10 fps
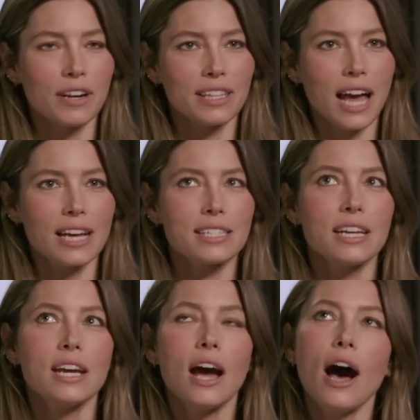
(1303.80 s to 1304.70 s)
front, last.
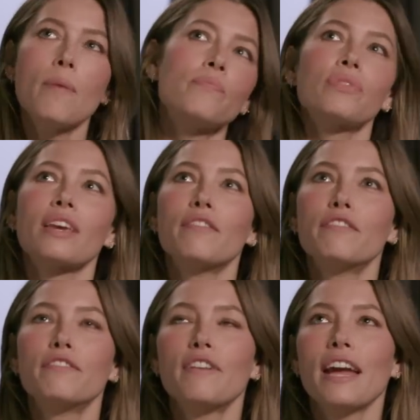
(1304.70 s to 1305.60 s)
Yeah. Um,
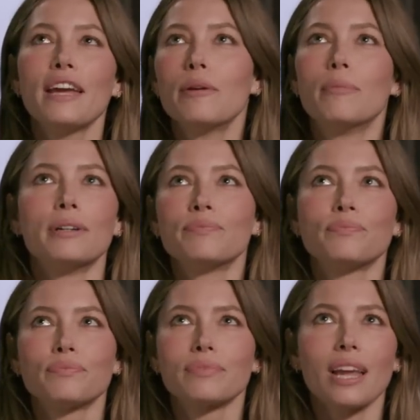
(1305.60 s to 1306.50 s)
fame,
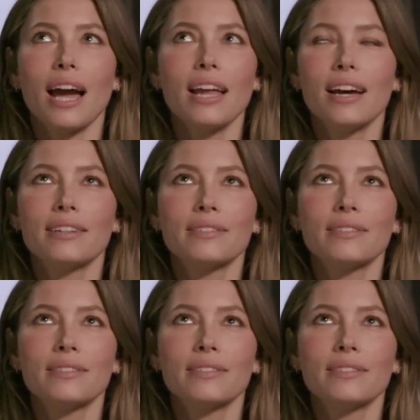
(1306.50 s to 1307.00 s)
I.